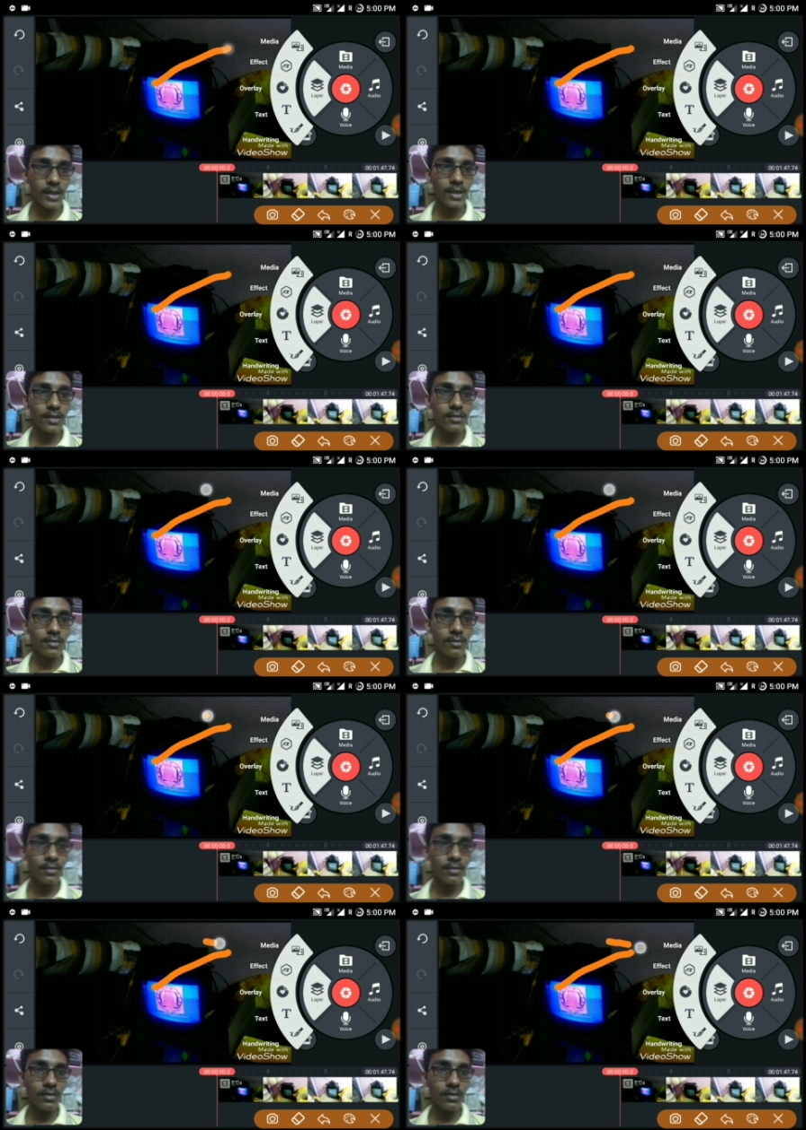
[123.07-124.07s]
can
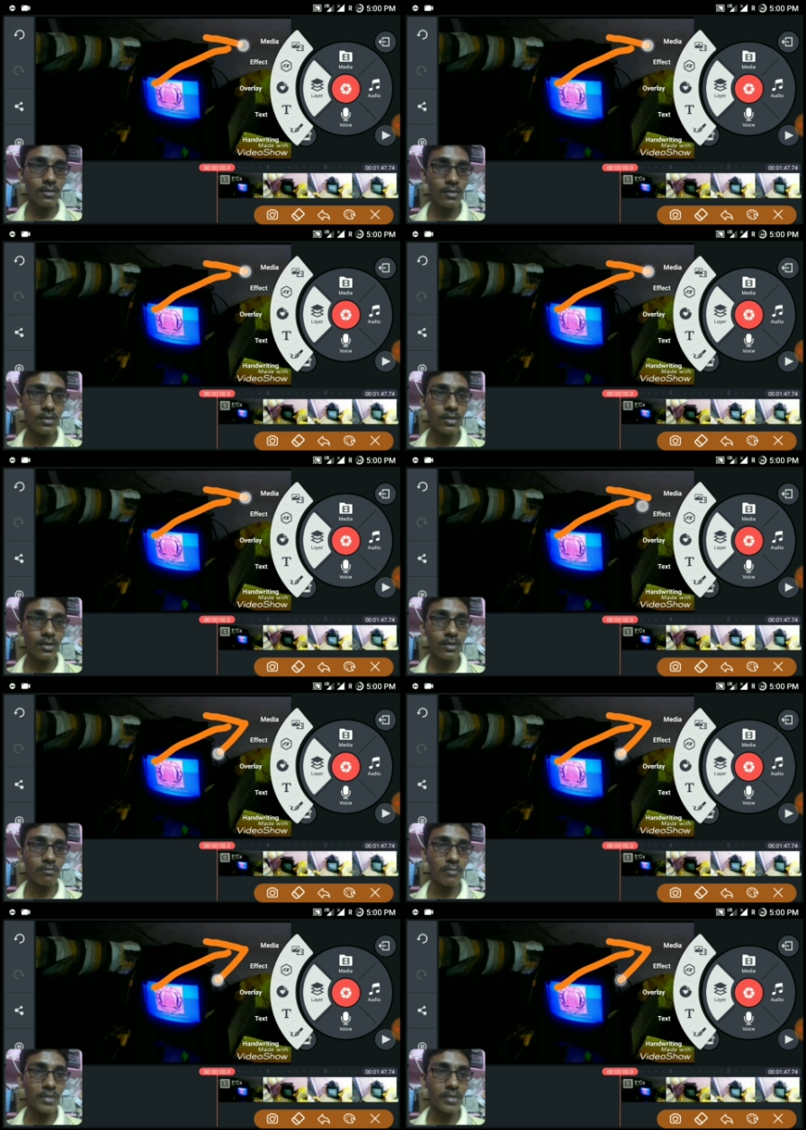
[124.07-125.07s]
see the
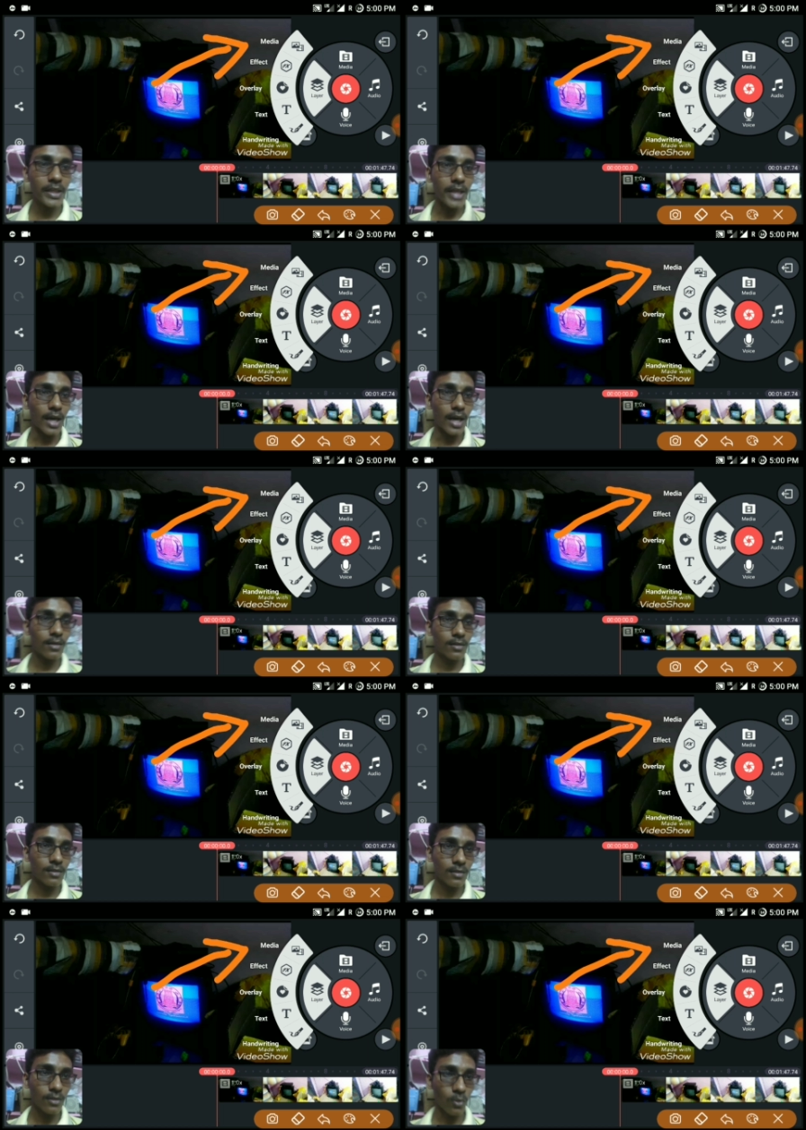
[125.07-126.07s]
media
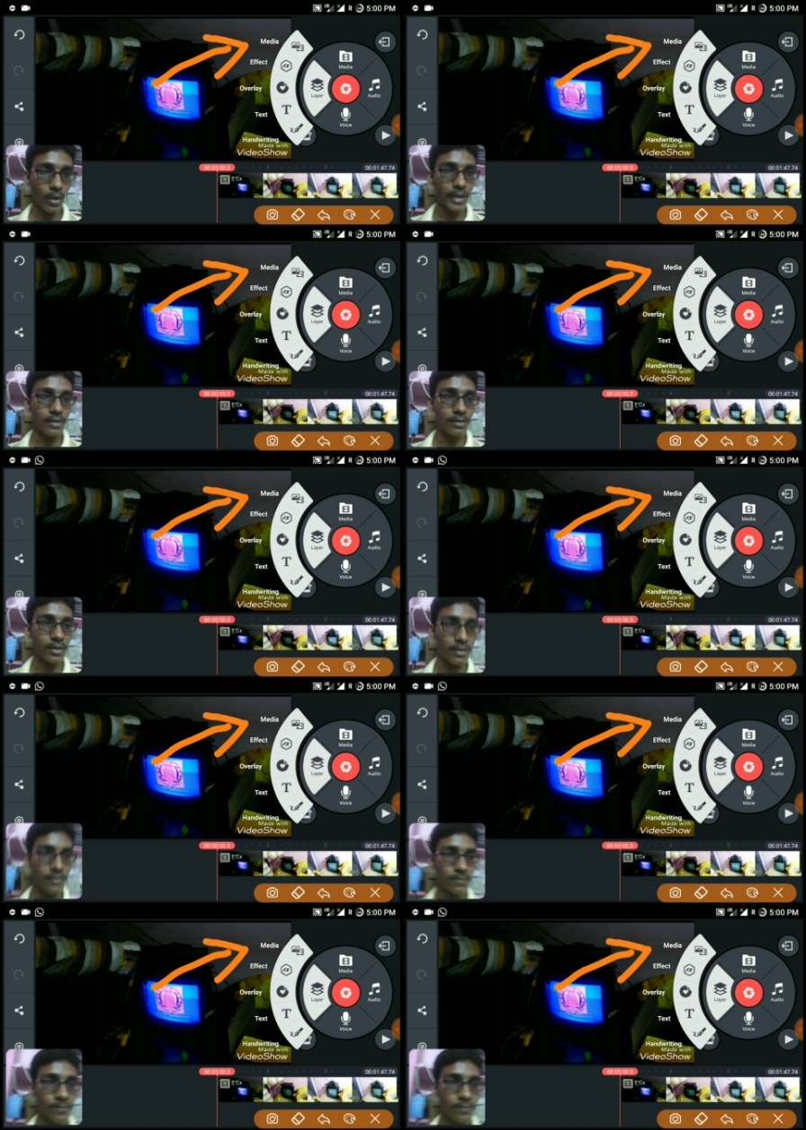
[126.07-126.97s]
right there